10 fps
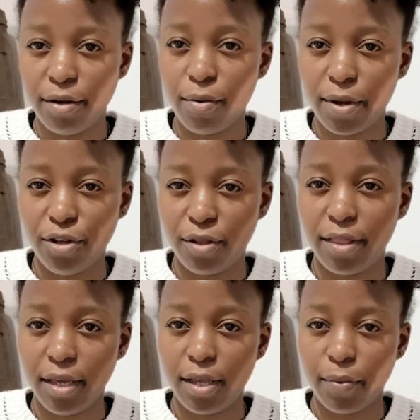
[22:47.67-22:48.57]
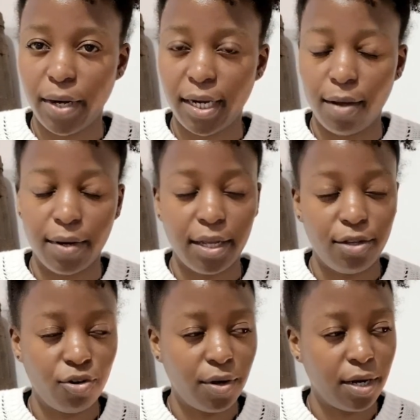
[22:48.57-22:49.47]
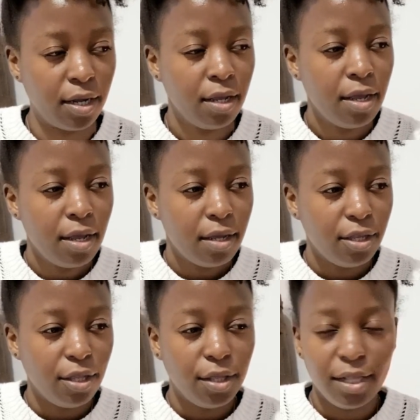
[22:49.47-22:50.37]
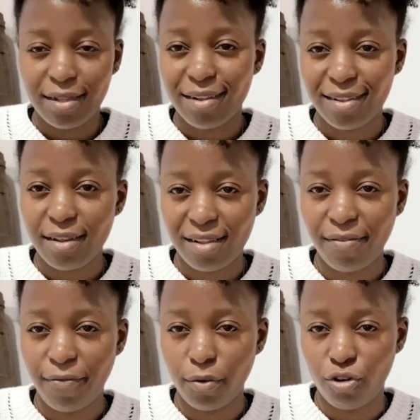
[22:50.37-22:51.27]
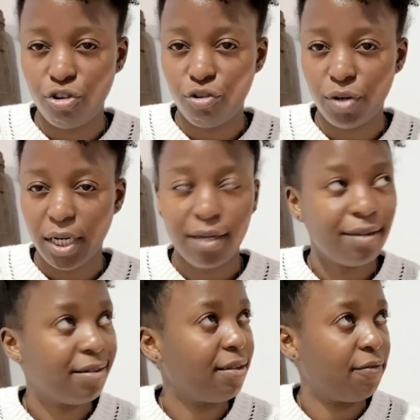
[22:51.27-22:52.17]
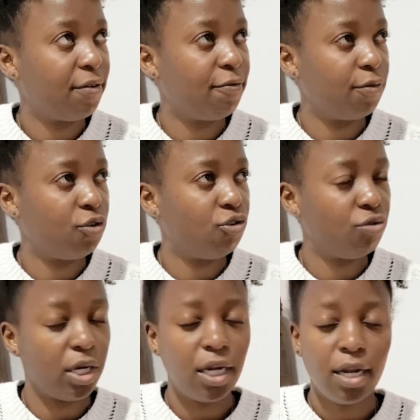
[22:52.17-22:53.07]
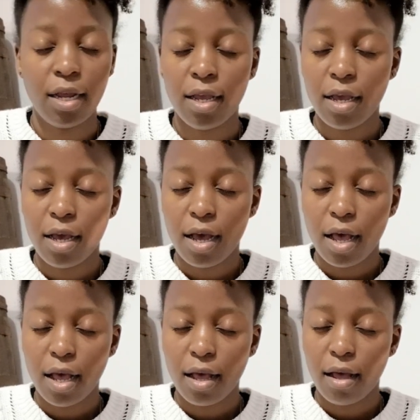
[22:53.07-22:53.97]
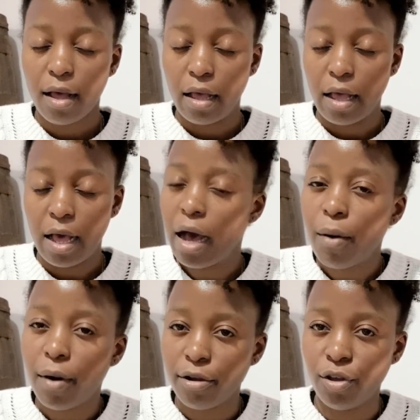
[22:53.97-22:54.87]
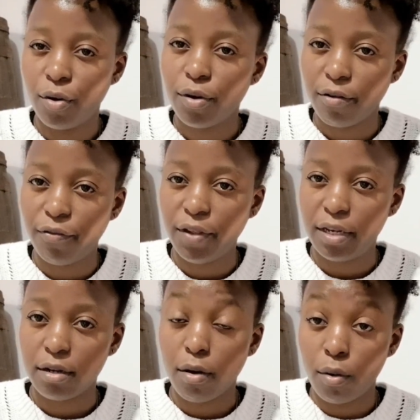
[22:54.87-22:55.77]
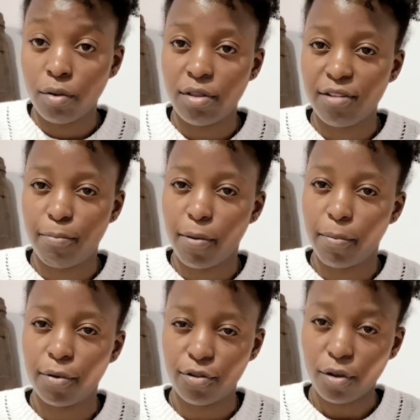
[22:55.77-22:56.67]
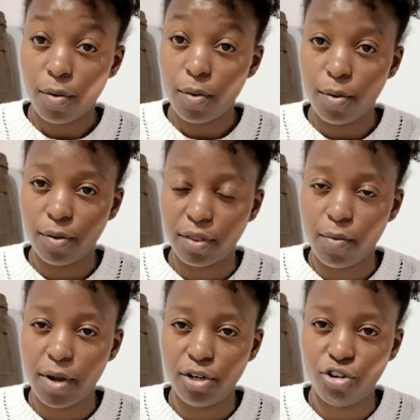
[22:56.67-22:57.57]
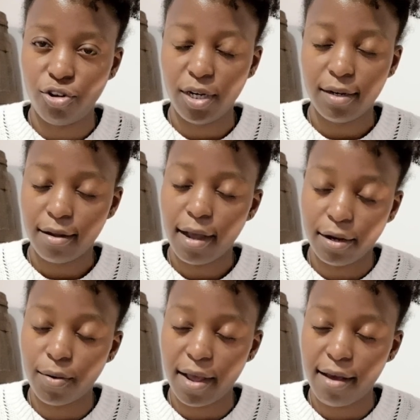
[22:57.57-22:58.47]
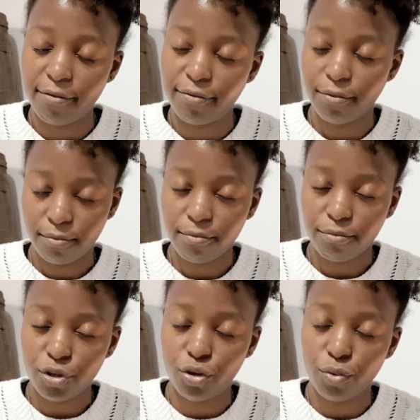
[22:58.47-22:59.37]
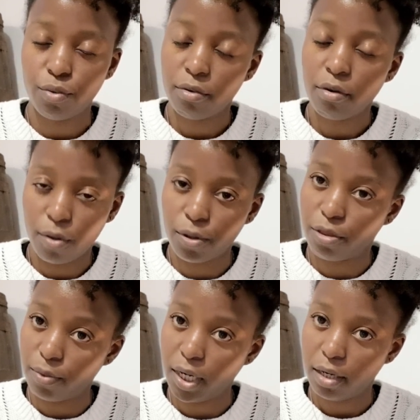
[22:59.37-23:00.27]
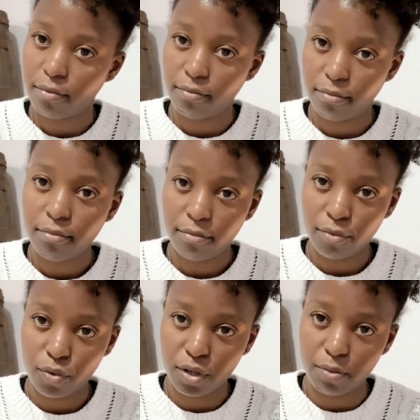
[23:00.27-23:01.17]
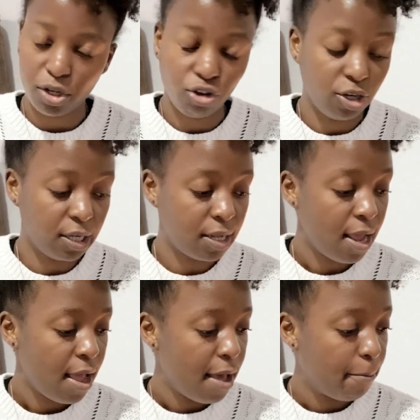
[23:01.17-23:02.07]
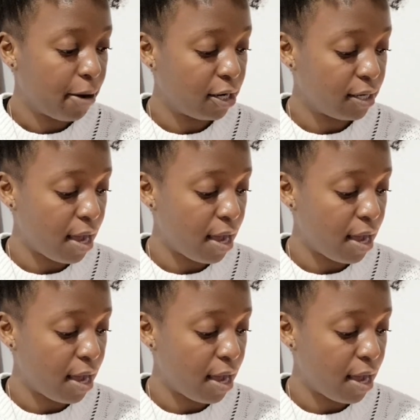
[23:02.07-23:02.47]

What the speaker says: what you're thinking right now, like, Jonah, it's a 6-foot tree, 7-foot tree. How are you gonna fit all these bubbles on the one tree? I know I have 2 or 3 Christmas trees, but